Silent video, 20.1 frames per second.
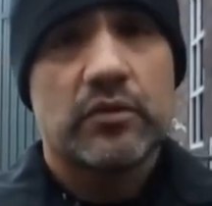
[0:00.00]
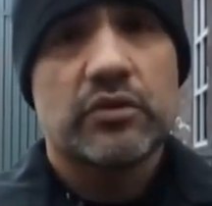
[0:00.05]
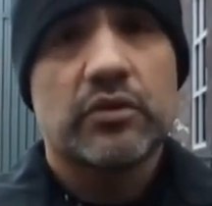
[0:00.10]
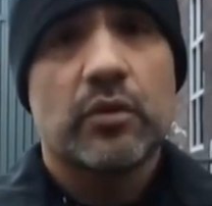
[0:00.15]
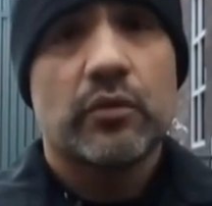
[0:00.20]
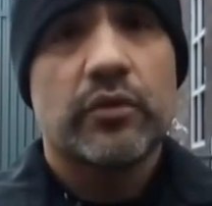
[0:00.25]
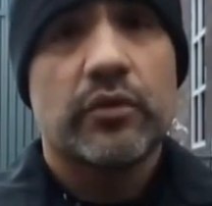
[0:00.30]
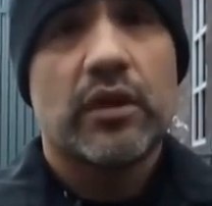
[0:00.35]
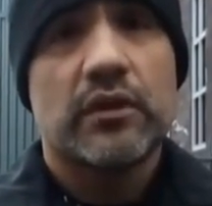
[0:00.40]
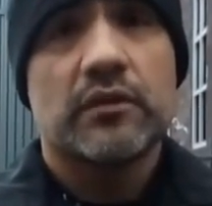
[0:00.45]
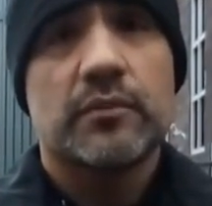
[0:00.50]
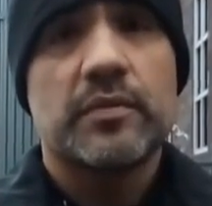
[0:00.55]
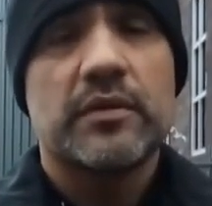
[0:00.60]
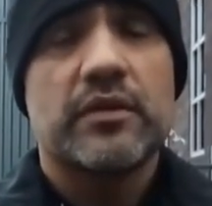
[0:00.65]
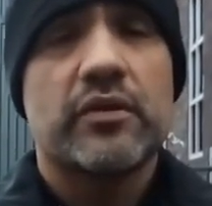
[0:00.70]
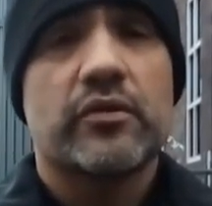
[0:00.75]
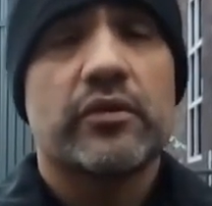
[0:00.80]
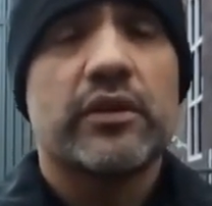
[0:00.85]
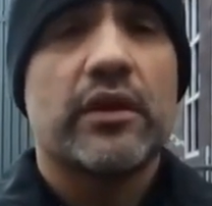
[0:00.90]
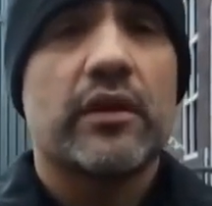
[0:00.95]
To be
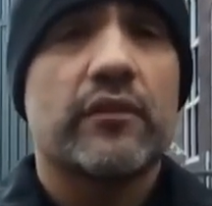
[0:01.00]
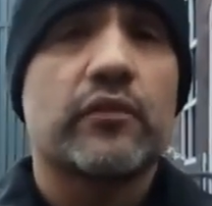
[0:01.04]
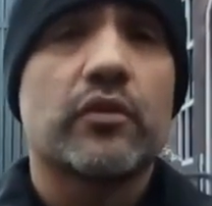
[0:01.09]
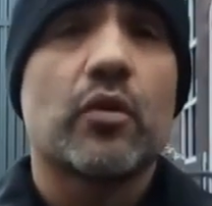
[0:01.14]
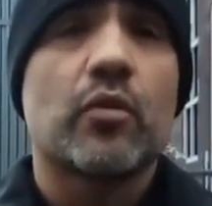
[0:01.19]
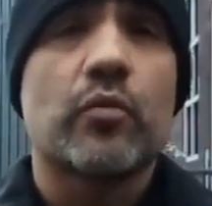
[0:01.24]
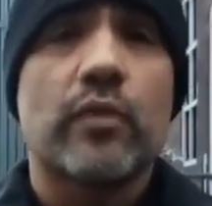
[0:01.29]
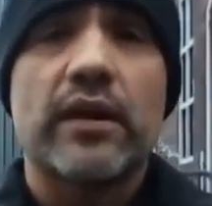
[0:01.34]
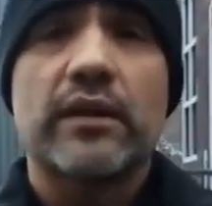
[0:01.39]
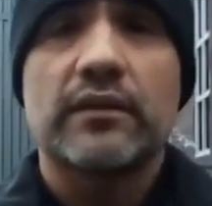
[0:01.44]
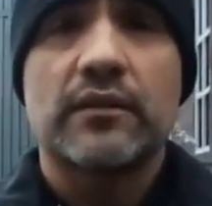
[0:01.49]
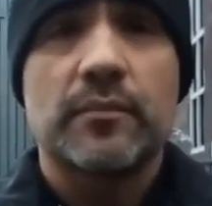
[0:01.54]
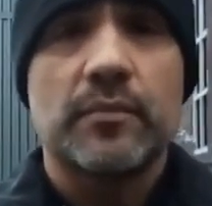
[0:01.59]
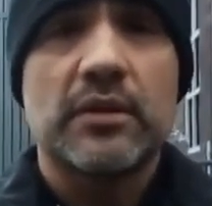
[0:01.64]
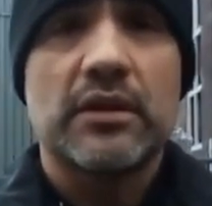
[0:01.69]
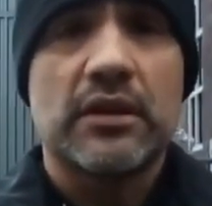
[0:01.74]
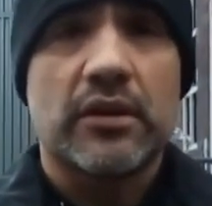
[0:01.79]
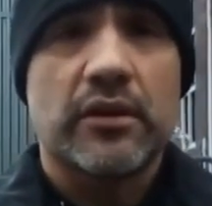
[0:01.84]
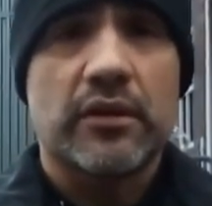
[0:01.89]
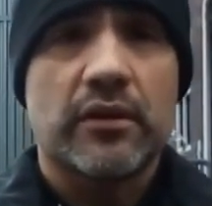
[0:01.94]
here.
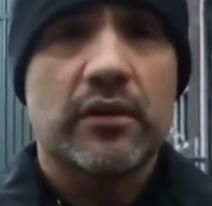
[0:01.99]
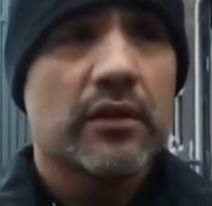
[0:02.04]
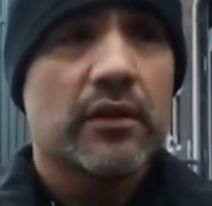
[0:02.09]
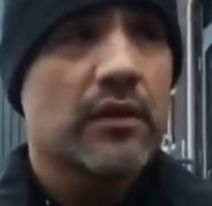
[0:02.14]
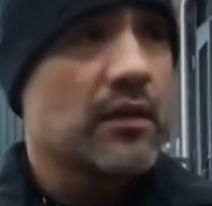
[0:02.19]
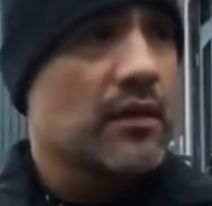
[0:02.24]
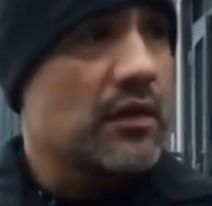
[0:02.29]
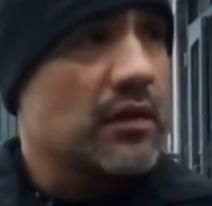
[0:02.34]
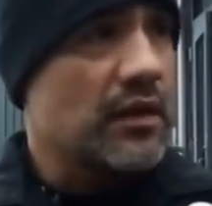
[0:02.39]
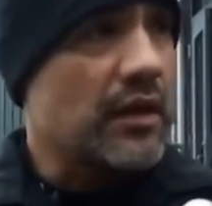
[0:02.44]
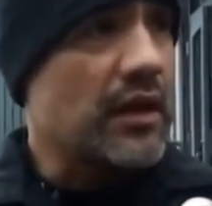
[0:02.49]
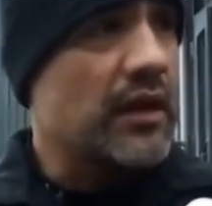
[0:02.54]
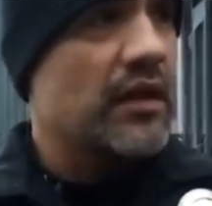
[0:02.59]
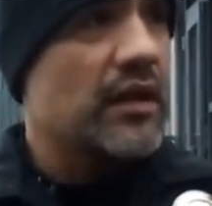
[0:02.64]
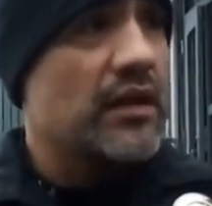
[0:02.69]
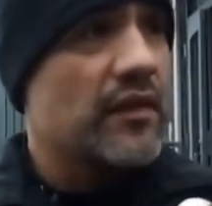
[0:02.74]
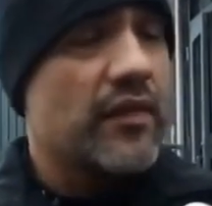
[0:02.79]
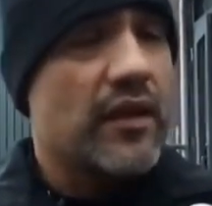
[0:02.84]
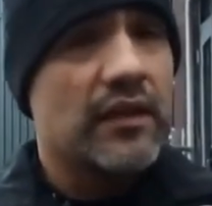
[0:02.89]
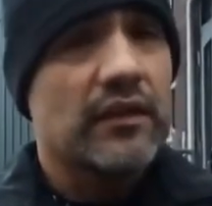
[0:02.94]
In the United States,
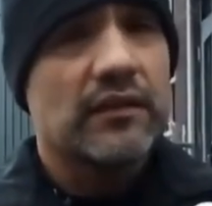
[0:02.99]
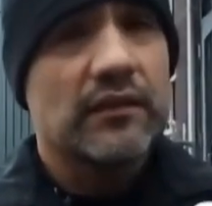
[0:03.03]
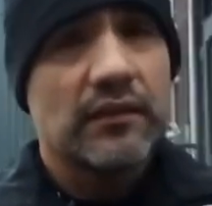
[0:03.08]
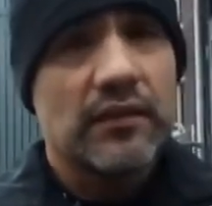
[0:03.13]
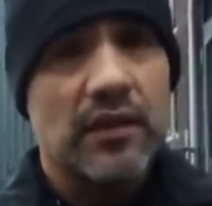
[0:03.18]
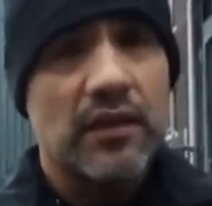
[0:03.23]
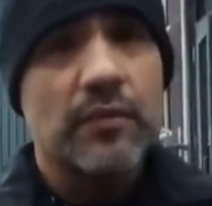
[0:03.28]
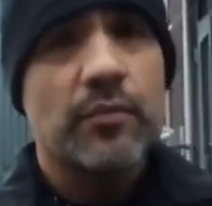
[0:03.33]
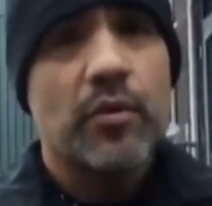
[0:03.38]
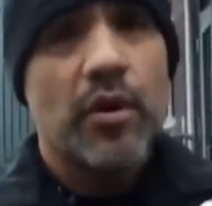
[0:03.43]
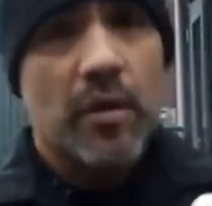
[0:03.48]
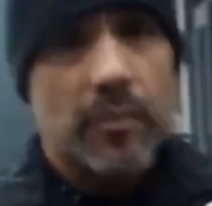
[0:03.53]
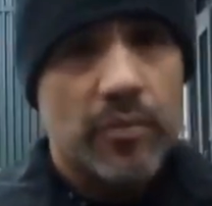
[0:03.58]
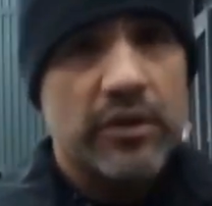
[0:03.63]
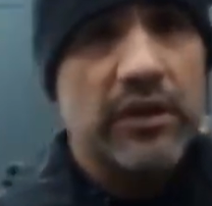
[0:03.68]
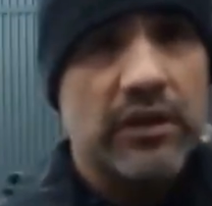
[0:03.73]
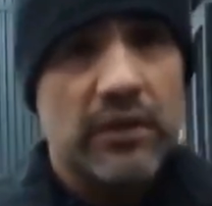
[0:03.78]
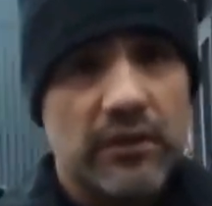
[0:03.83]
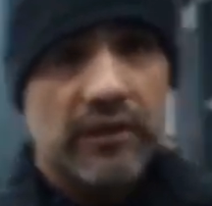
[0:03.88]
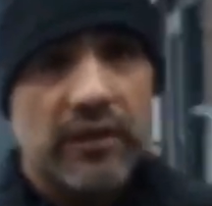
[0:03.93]
is that what you're talking
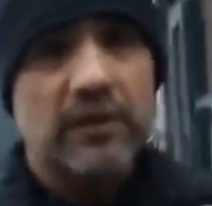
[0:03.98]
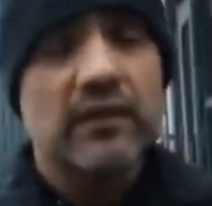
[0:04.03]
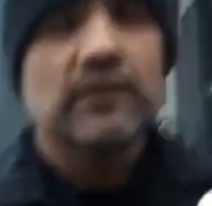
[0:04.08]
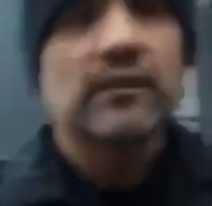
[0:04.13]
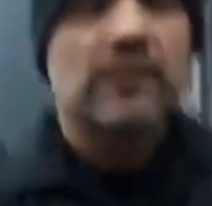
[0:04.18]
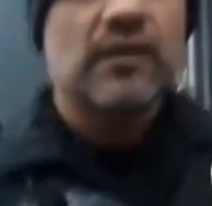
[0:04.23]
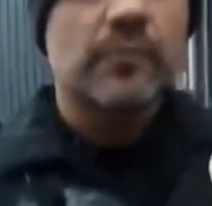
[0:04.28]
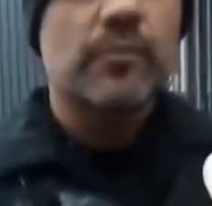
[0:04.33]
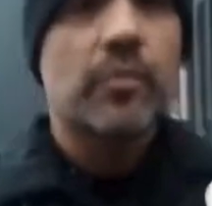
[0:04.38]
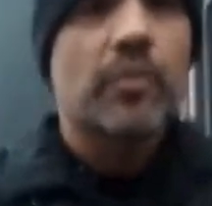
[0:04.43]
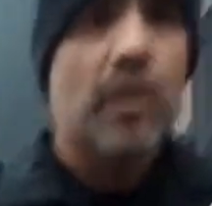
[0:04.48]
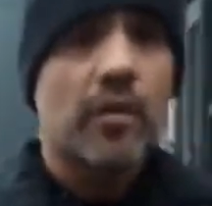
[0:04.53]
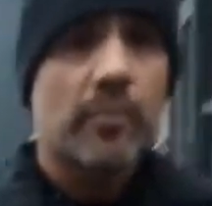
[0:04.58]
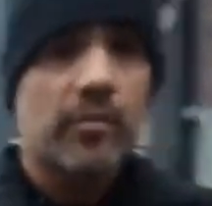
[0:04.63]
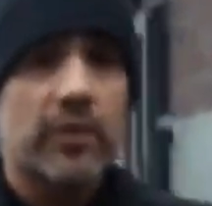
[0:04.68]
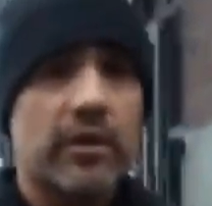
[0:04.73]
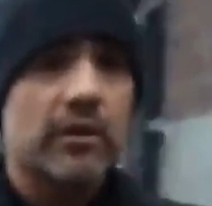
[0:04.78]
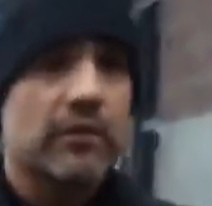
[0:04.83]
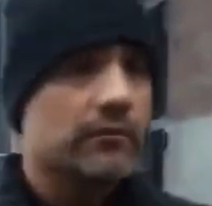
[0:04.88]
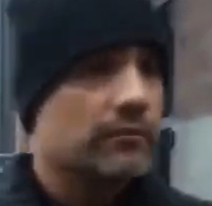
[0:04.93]
about? Okay.
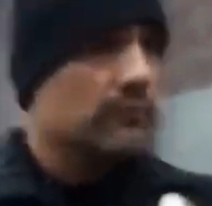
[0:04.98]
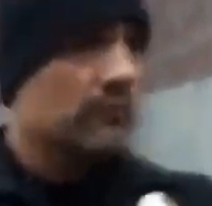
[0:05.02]
Because if